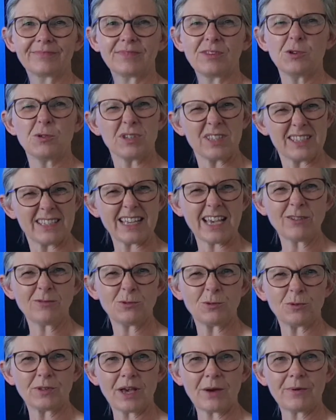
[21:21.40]
You can sound
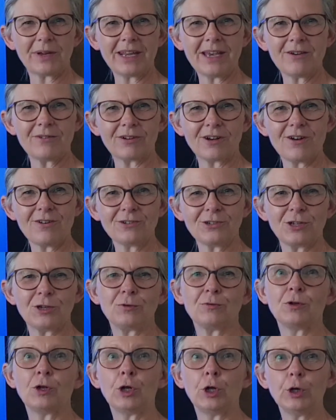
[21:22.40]
talk that one out, can't
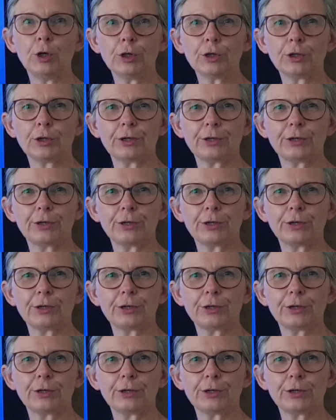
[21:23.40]
you? Look.